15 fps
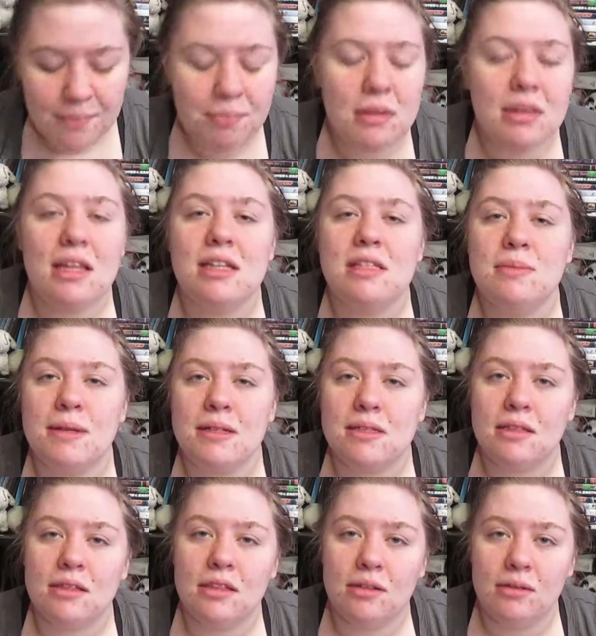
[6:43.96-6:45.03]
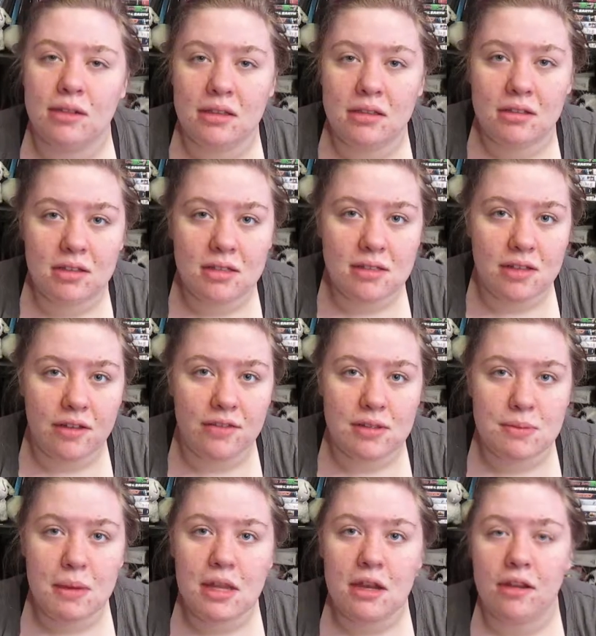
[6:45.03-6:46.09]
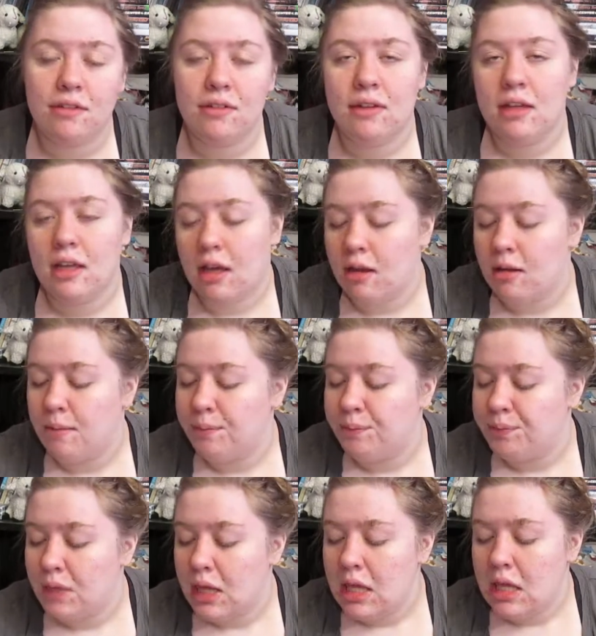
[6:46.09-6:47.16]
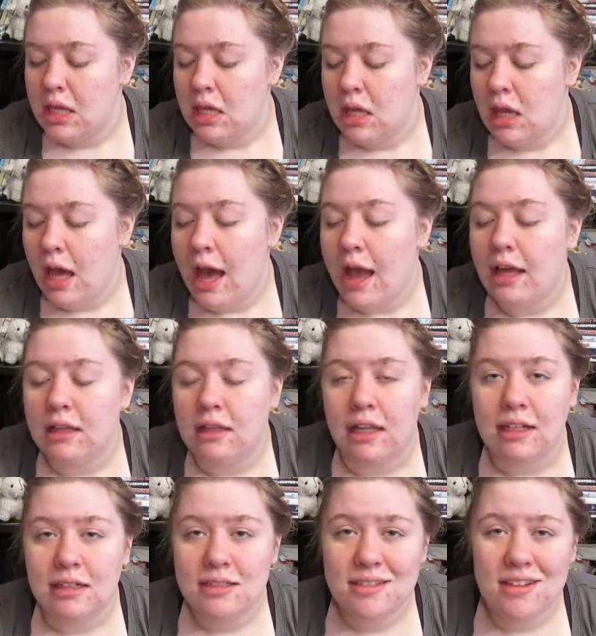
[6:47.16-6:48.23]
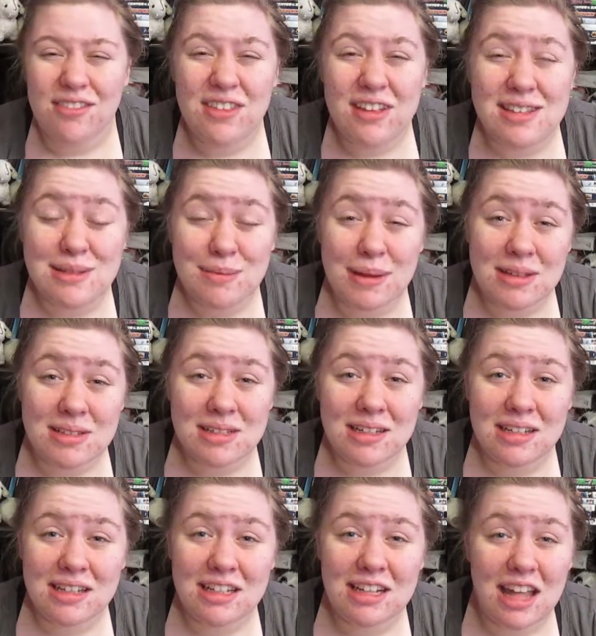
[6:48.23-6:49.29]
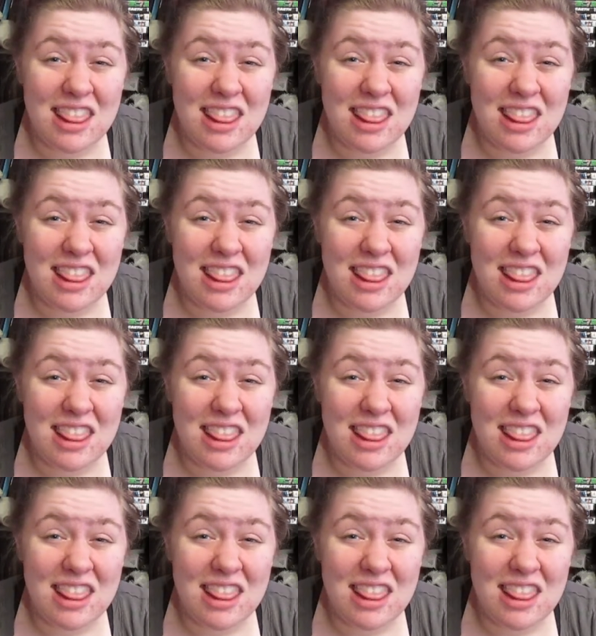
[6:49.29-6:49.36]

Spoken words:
But that's basically what this stuff is made of. I like stuff that smells good.